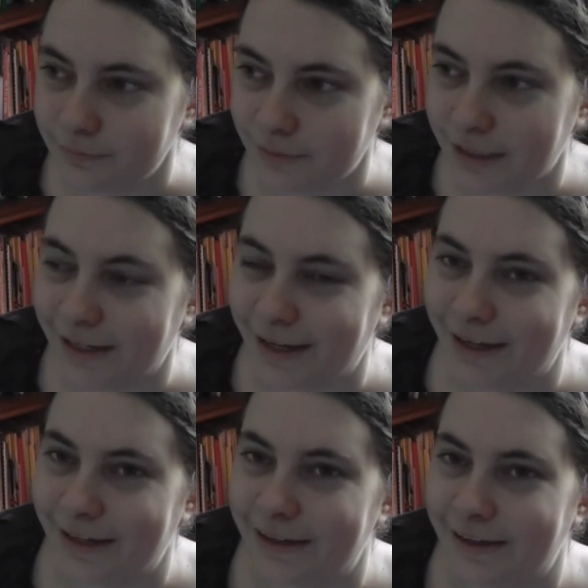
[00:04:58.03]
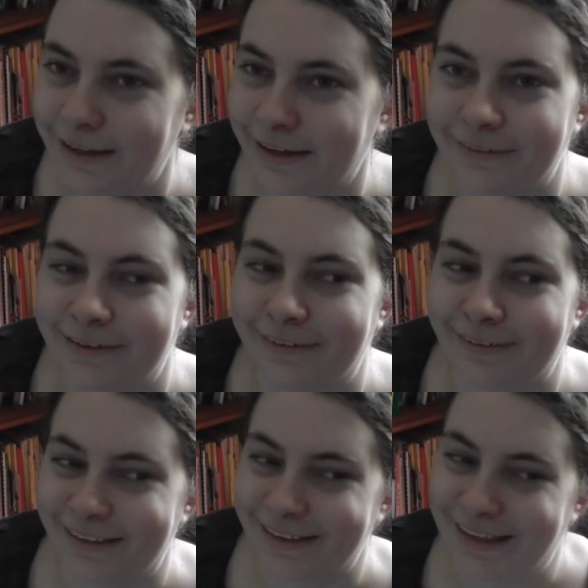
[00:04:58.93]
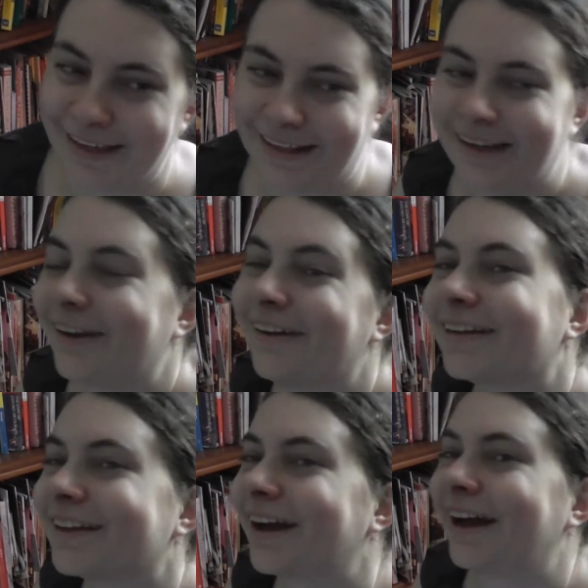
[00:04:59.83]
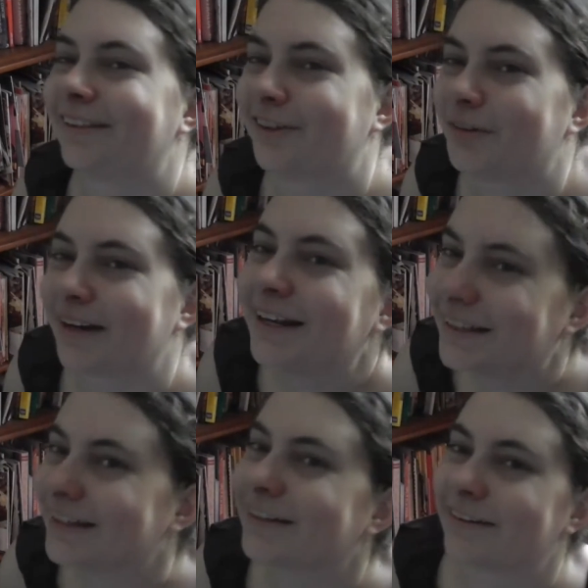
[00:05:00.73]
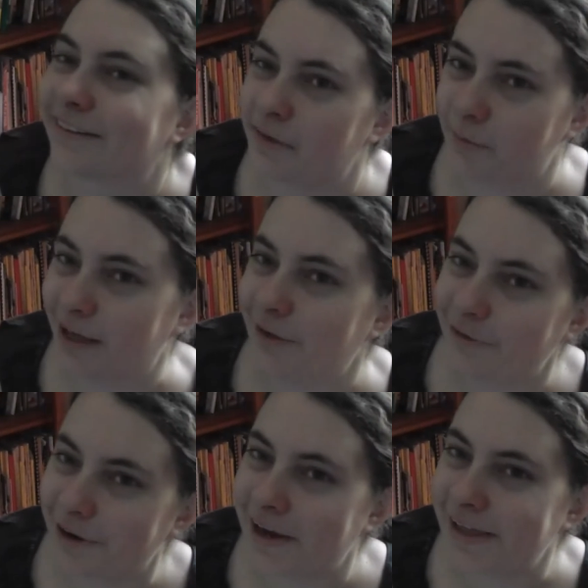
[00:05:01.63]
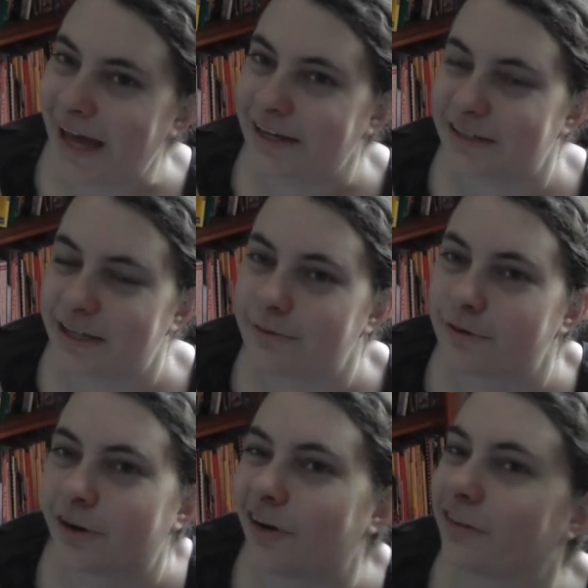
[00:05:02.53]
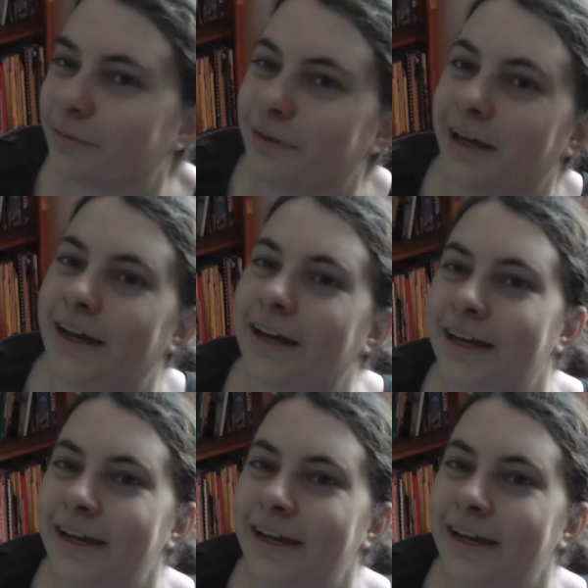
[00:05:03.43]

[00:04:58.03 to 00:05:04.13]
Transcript: yeah, anyway, I was saying, like, early high school when I did go, some of my friends actually wore cosplay